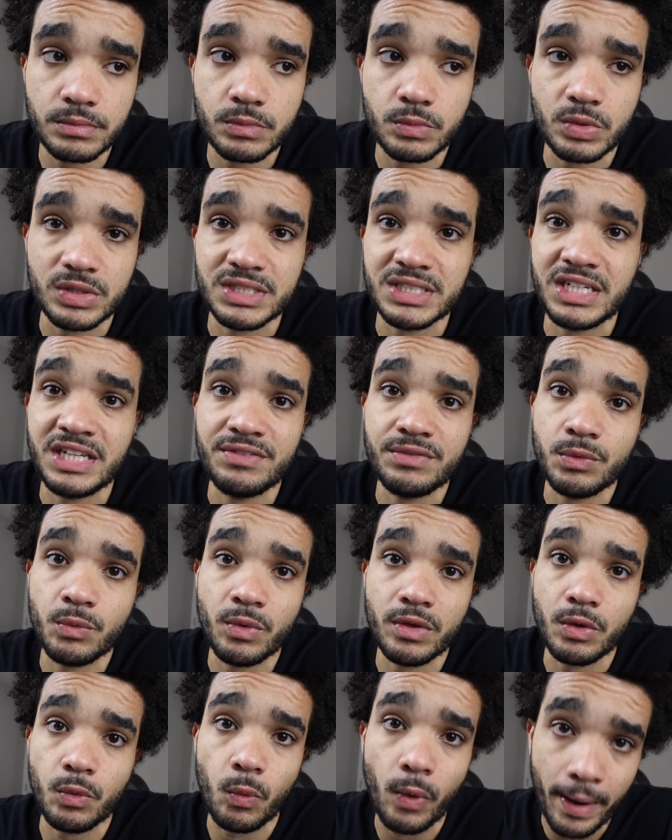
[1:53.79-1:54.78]
wasn't even
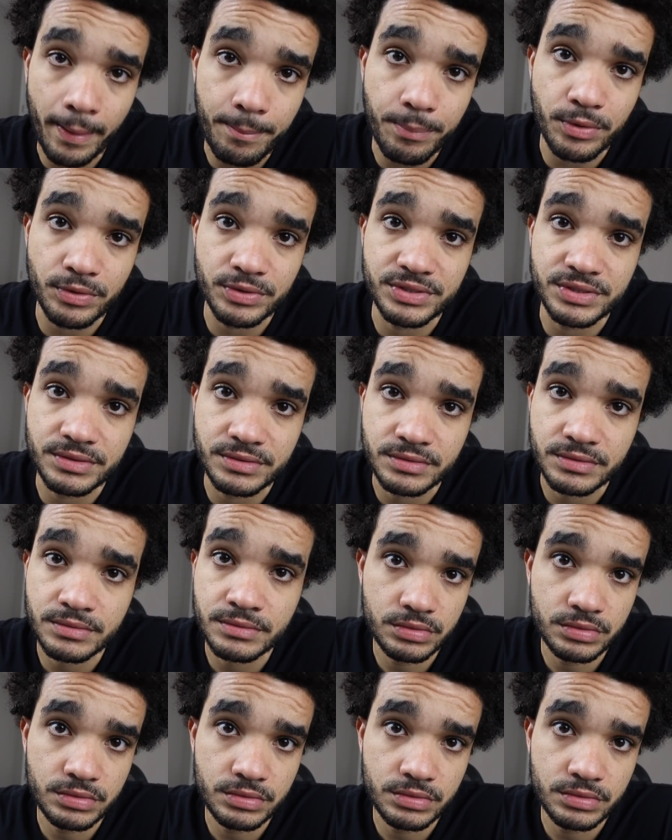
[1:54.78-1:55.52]
with a white person.